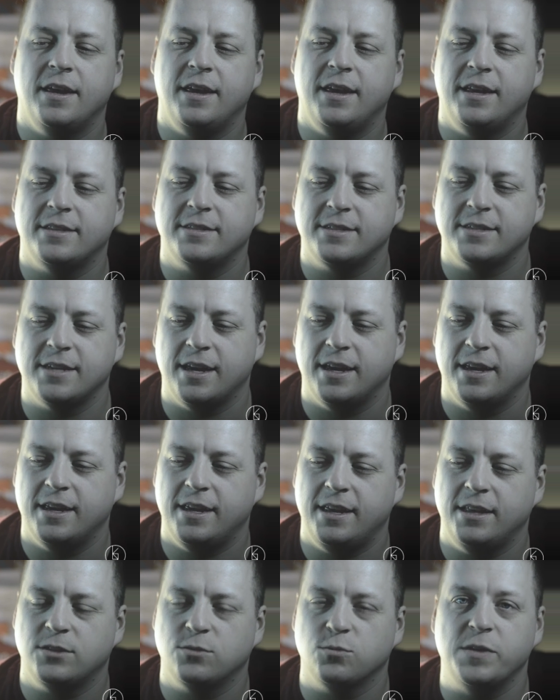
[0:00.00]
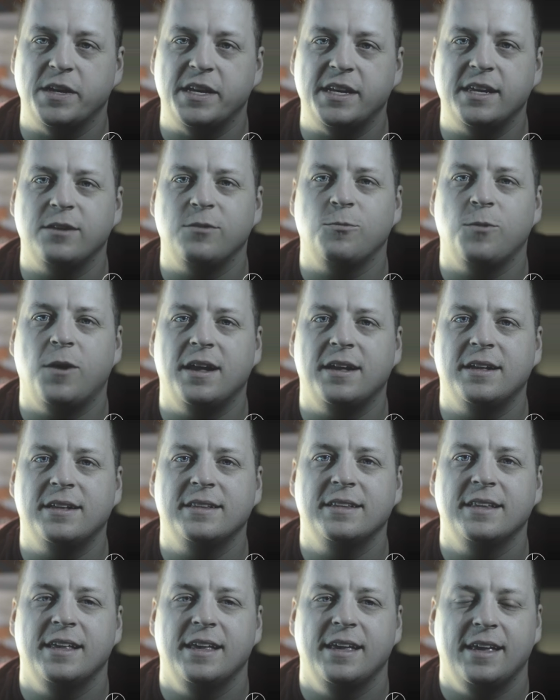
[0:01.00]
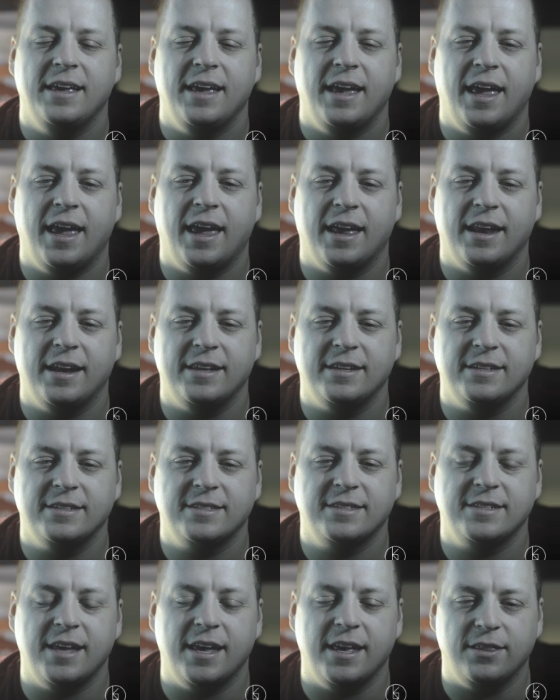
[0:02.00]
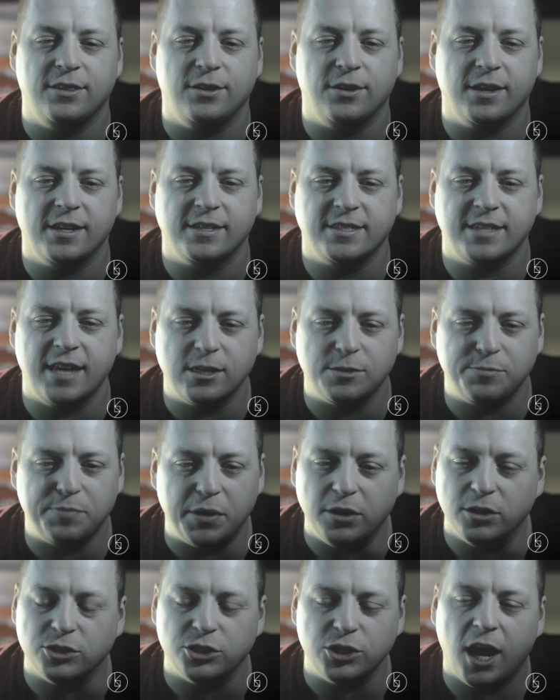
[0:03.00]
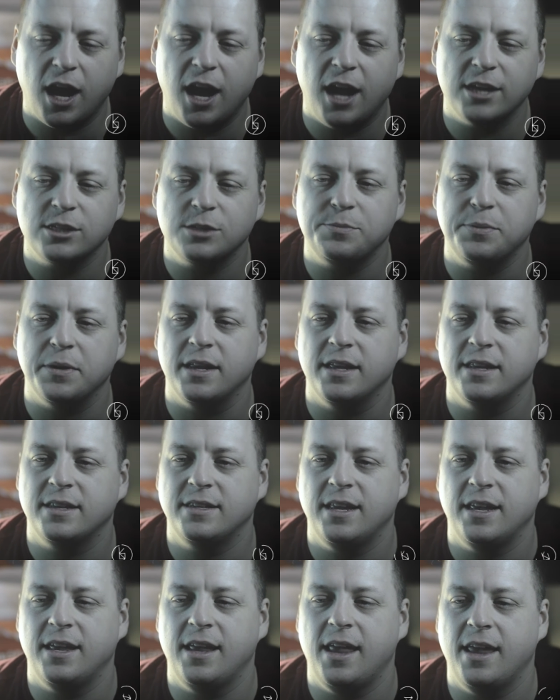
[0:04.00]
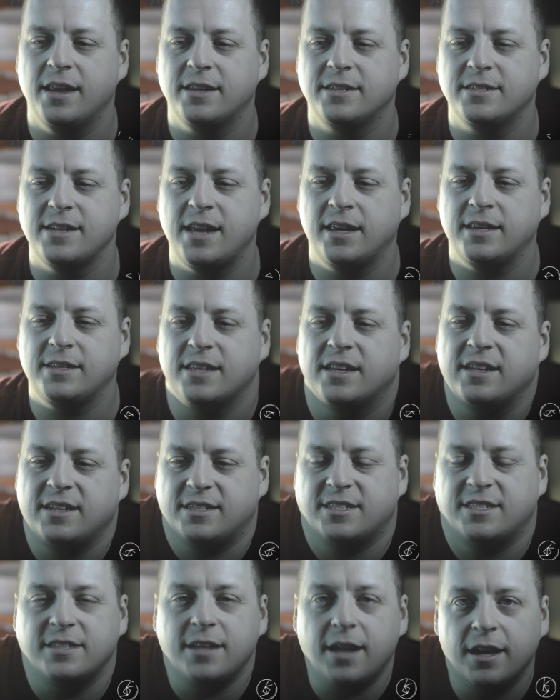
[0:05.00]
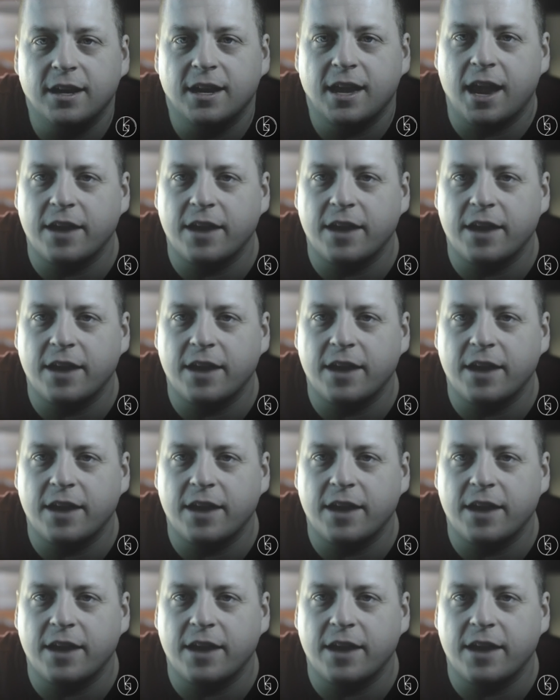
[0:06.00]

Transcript: it's uh, it's reading well, and it's it, lo- it says Pure Josh, but it, it, it's nice and snug.